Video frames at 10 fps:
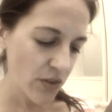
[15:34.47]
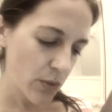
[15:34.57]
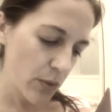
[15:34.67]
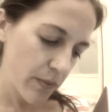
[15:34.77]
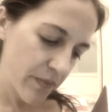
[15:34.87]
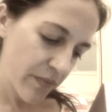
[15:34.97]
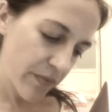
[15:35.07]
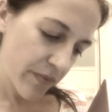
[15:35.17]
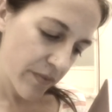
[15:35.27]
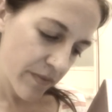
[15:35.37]

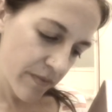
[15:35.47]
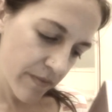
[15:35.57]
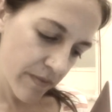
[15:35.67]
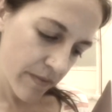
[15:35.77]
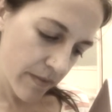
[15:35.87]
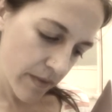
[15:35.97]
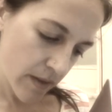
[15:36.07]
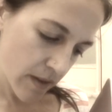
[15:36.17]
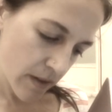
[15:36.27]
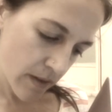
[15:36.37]

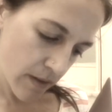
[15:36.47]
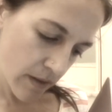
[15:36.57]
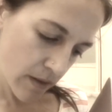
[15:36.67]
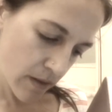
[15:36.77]
Nobody speaks.